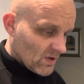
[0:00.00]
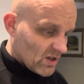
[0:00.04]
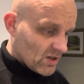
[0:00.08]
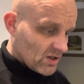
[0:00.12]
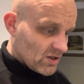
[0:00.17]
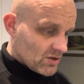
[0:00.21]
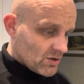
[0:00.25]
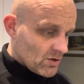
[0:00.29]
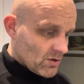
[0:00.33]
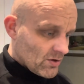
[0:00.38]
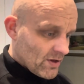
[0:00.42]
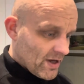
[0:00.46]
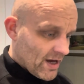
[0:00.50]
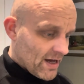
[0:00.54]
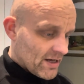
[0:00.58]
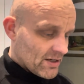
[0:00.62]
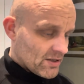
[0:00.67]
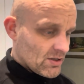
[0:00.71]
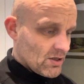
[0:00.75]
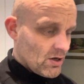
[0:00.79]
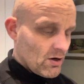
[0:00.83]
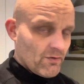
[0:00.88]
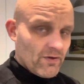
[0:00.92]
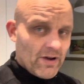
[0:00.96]
You do that
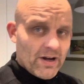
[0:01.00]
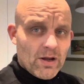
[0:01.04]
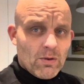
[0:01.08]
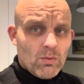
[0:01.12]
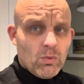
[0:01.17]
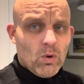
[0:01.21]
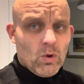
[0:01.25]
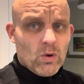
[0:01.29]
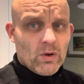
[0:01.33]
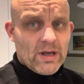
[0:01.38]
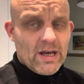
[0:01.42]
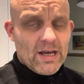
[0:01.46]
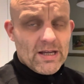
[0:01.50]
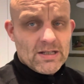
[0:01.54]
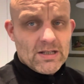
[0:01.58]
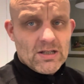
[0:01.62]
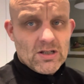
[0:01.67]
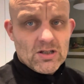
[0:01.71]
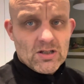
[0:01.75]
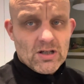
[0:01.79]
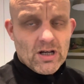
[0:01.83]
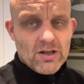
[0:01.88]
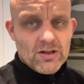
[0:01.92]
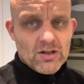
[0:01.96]
so if any water gets
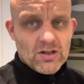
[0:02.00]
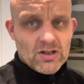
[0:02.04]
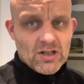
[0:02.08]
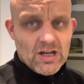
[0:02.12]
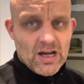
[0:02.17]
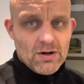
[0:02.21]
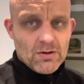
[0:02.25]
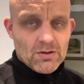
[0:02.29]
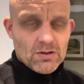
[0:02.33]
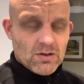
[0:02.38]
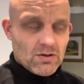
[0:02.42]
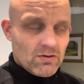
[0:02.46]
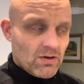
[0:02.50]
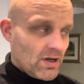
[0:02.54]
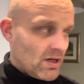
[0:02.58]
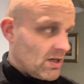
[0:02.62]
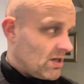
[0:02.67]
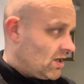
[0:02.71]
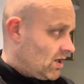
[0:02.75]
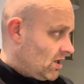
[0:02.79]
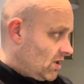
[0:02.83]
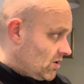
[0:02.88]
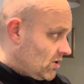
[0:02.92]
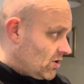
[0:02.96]
inside the shower
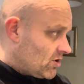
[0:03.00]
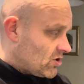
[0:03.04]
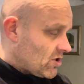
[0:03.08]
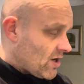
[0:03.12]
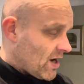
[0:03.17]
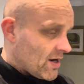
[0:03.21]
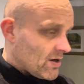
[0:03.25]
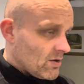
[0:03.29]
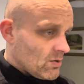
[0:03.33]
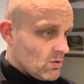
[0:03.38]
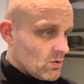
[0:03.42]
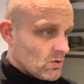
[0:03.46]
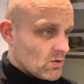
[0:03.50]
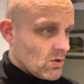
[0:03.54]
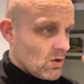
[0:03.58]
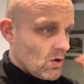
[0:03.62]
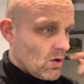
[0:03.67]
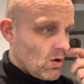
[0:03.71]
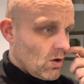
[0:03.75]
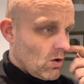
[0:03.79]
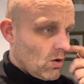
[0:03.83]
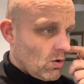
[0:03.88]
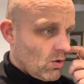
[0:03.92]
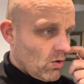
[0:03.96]
screen, the channels
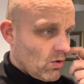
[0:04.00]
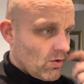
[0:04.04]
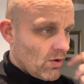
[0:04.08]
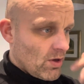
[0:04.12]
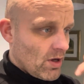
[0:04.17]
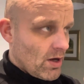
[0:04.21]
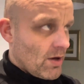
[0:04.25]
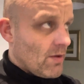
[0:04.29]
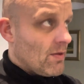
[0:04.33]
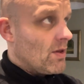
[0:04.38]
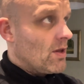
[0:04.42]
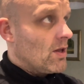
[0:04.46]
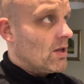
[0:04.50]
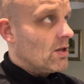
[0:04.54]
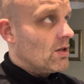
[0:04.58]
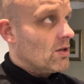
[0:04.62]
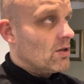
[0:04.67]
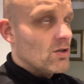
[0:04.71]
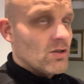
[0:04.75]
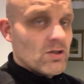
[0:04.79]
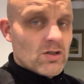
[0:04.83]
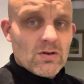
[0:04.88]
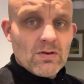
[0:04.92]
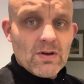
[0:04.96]
or the
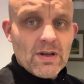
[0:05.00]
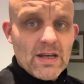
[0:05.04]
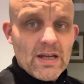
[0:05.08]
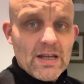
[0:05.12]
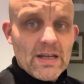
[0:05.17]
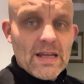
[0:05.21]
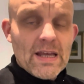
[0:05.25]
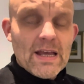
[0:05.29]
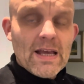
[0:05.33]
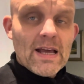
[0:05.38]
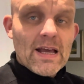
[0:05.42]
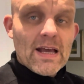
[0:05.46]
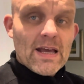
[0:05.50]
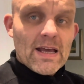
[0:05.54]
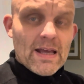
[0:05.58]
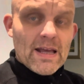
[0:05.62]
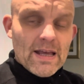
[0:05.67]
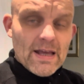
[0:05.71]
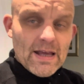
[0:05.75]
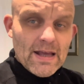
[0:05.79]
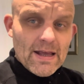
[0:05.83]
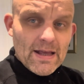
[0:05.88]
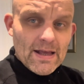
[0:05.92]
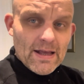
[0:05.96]
screen,
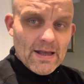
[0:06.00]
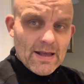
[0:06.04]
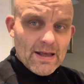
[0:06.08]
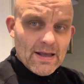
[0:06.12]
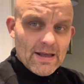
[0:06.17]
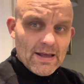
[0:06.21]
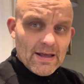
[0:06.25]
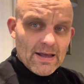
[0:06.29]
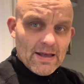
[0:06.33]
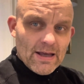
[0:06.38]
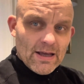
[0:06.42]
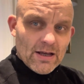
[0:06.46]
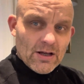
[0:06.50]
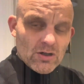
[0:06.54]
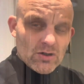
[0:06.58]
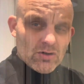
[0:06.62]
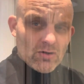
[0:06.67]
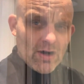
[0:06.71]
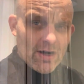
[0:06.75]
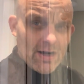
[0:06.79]
it can drain